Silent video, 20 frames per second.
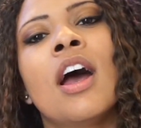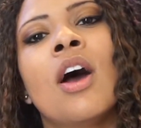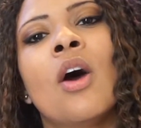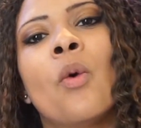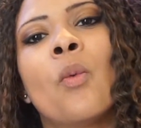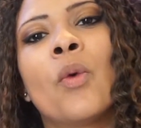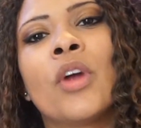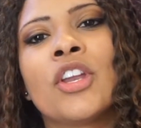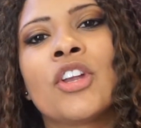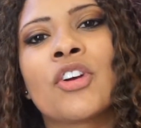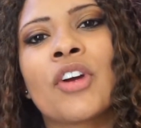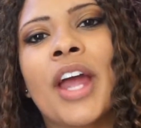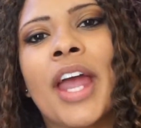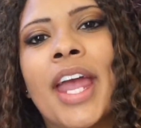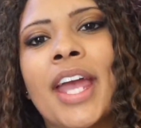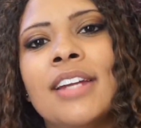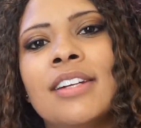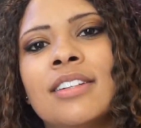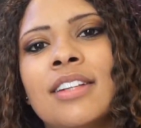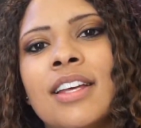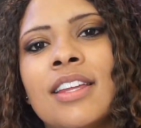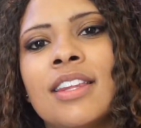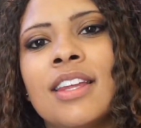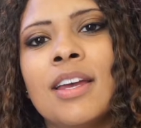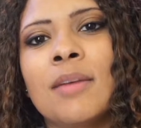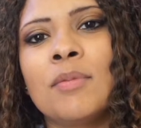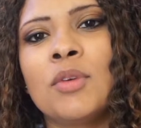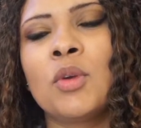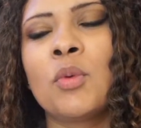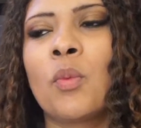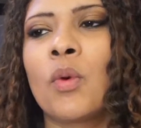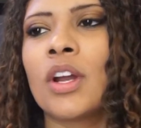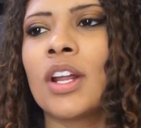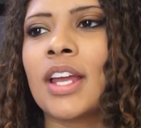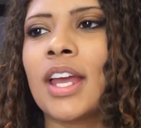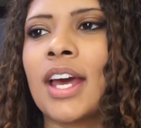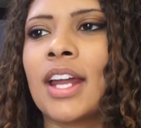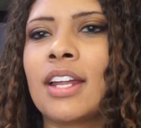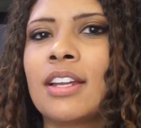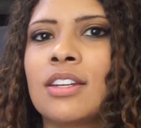When you're handling them, you
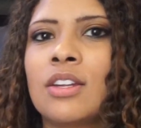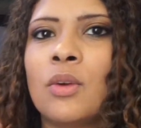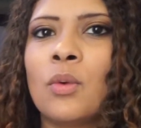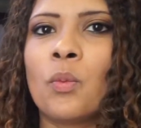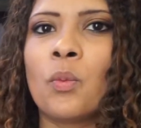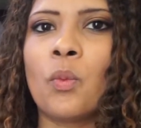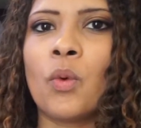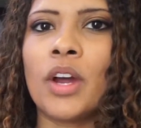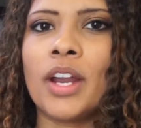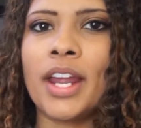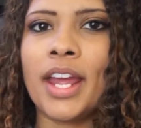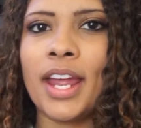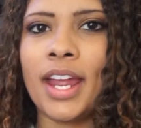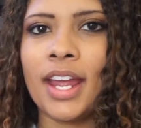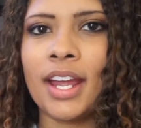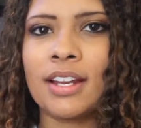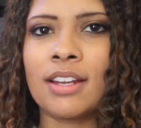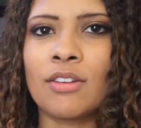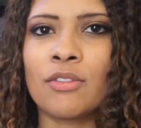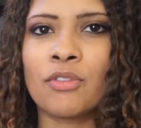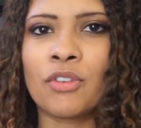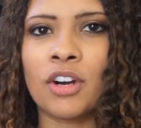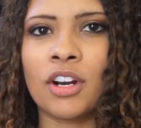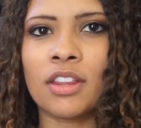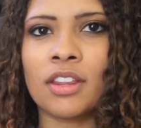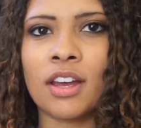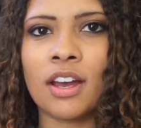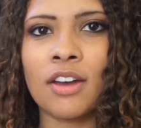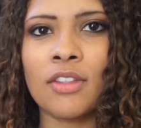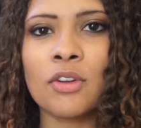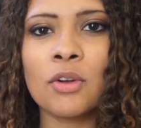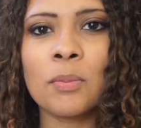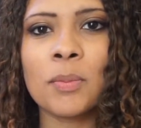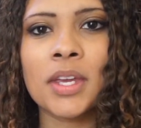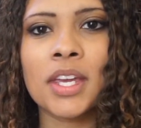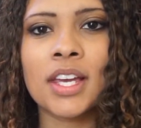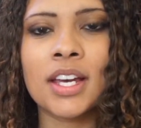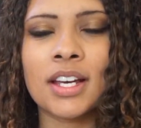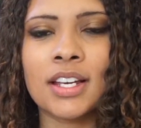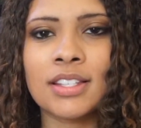want to kind of do one hand in front of the other
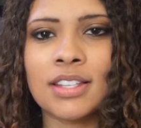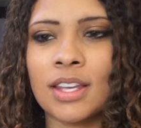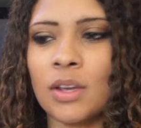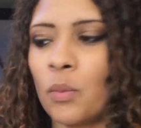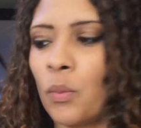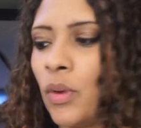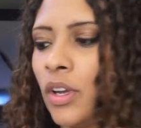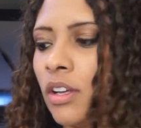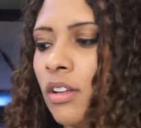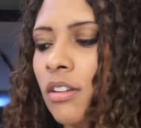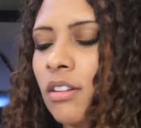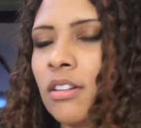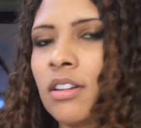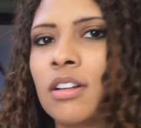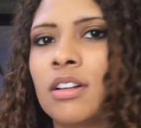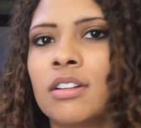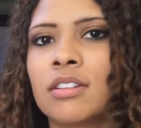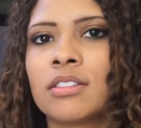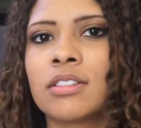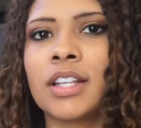because it will